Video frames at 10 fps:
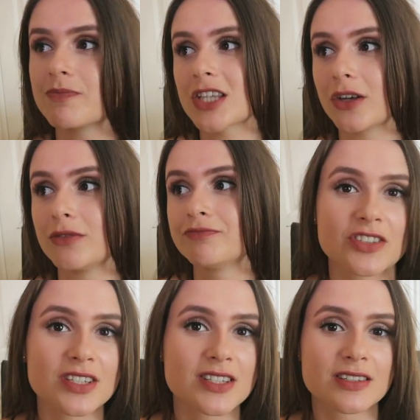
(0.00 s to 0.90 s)
So
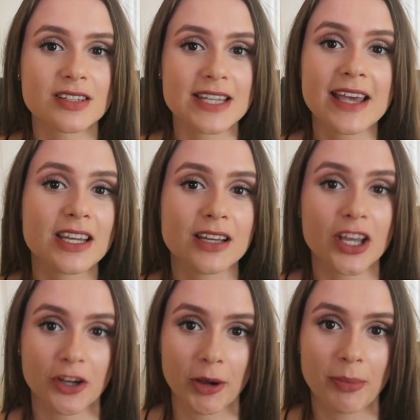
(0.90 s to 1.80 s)
just take it
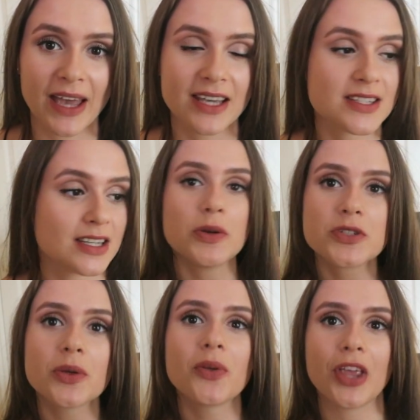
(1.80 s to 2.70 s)
at your own pace. You
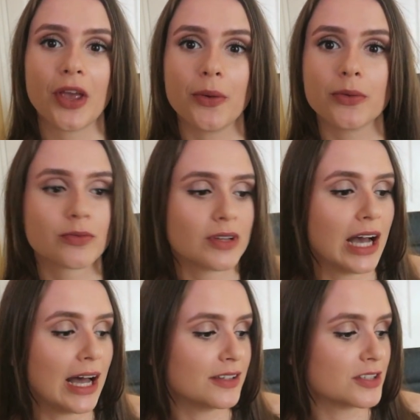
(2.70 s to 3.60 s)
do you,
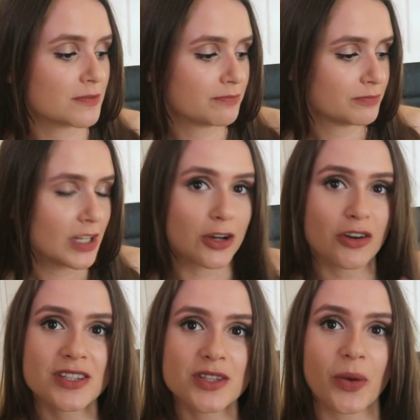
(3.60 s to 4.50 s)
and
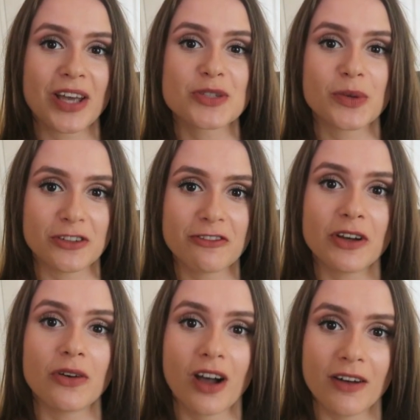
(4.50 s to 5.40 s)
increase the weights when you
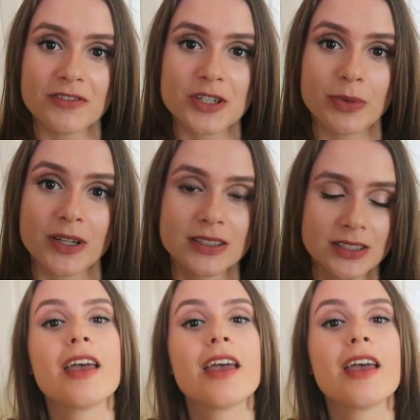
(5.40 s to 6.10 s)
feel comfortable.